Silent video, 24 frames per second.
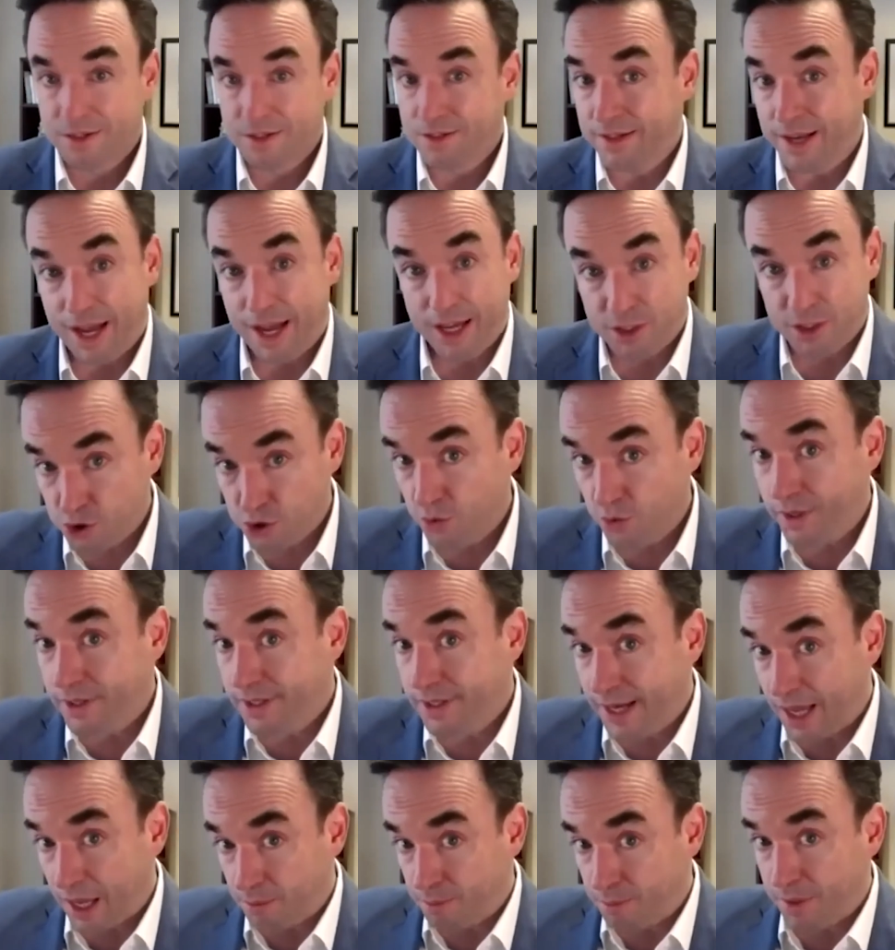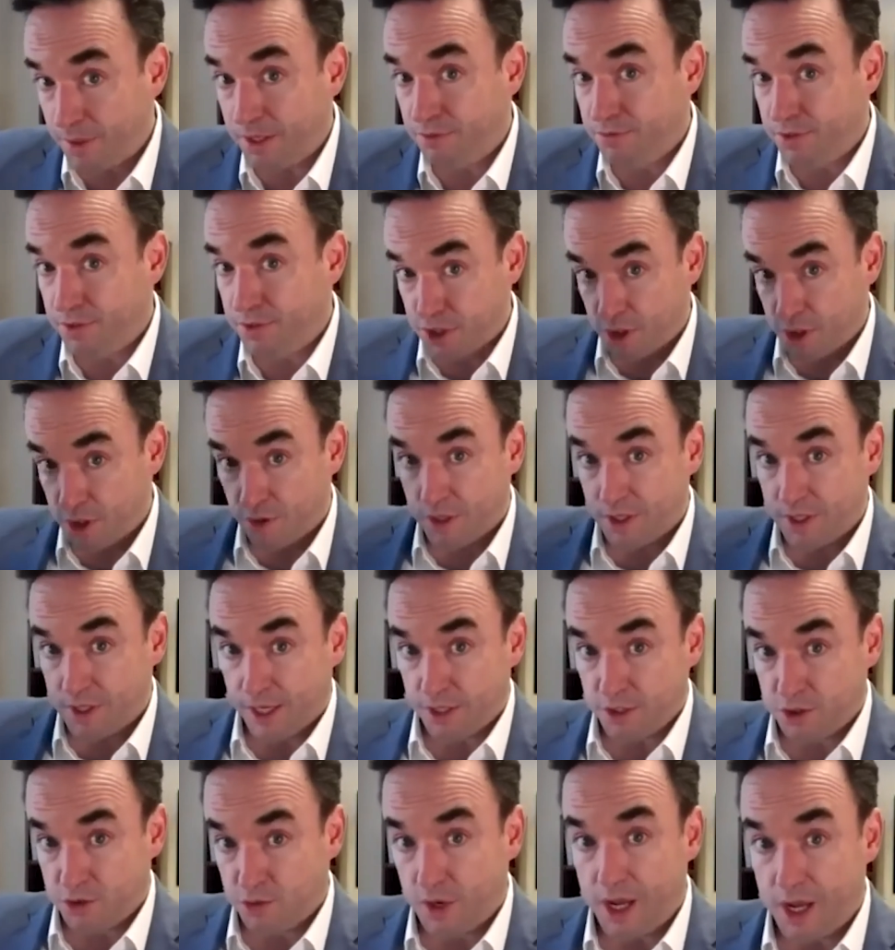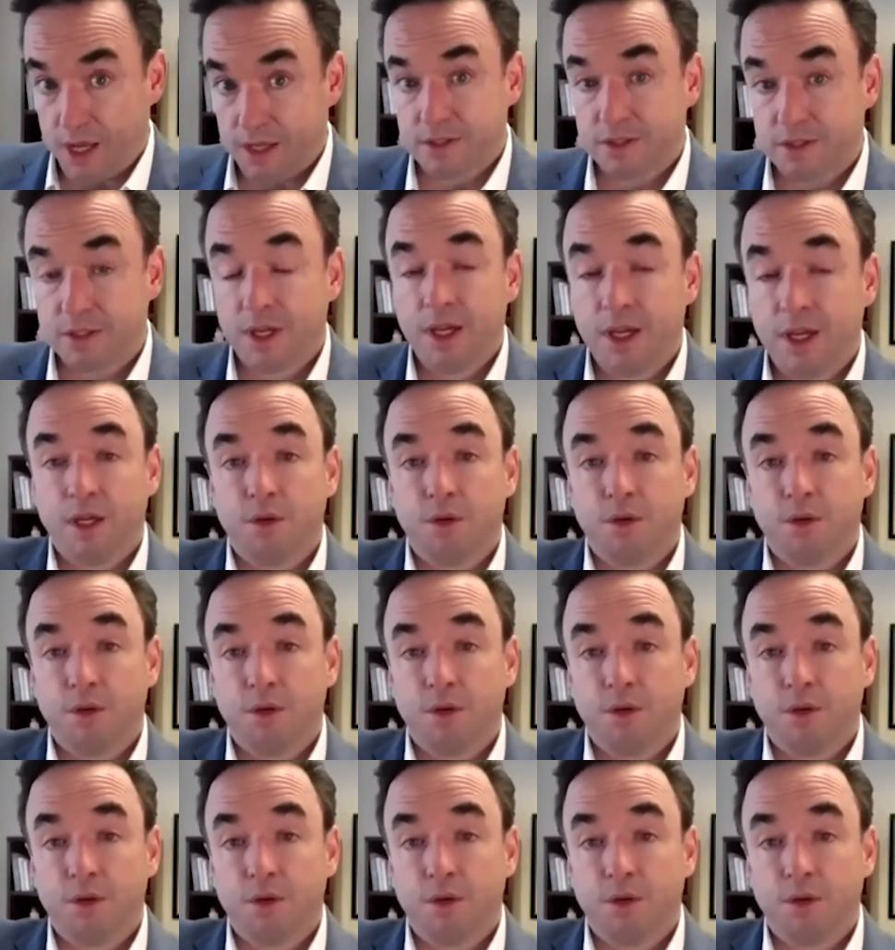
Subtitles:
not joint, not beneficiary, not trust,